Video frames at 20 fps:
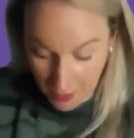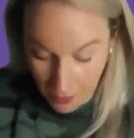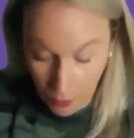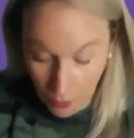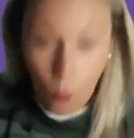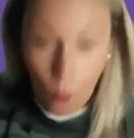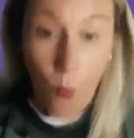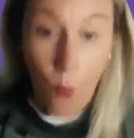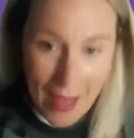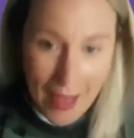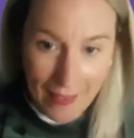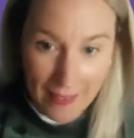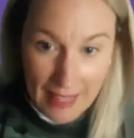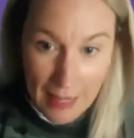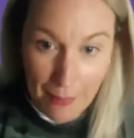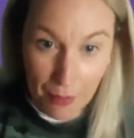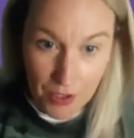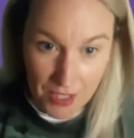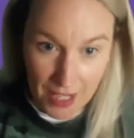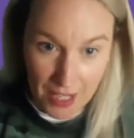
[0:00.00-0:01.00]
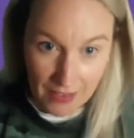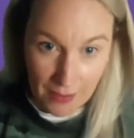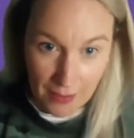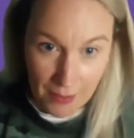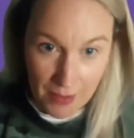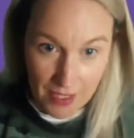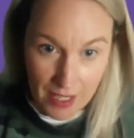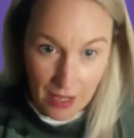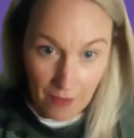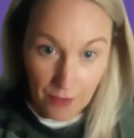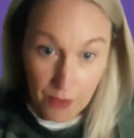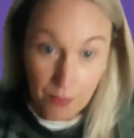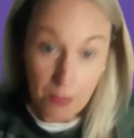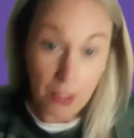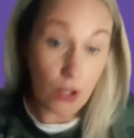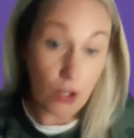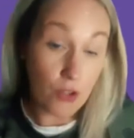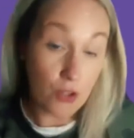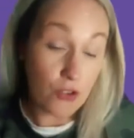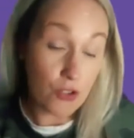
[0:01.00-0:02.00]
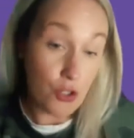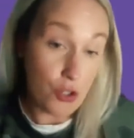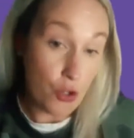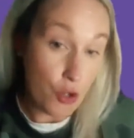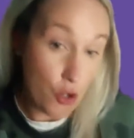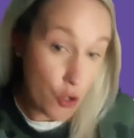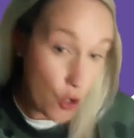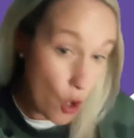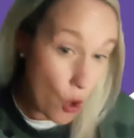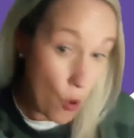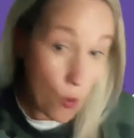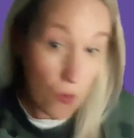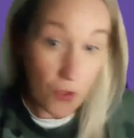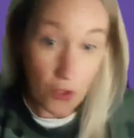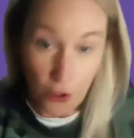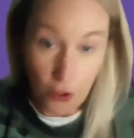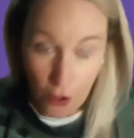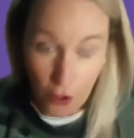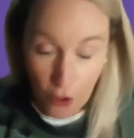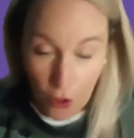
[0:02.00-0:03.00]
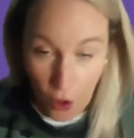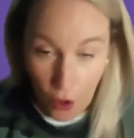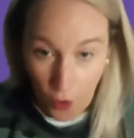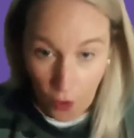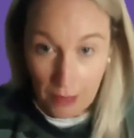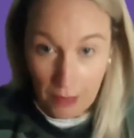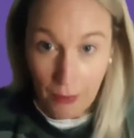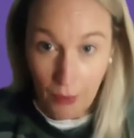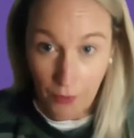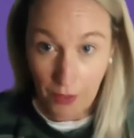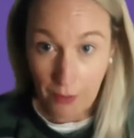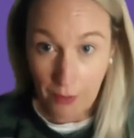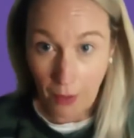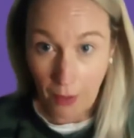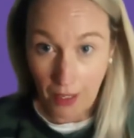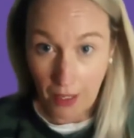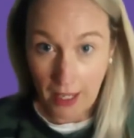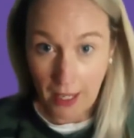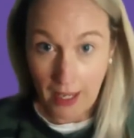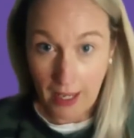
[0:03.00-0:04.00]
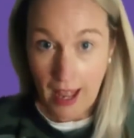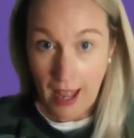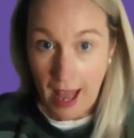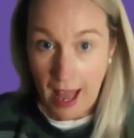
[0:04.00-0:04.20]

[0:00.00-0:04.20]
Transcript: when they present themselves, because you know that you can call upon the money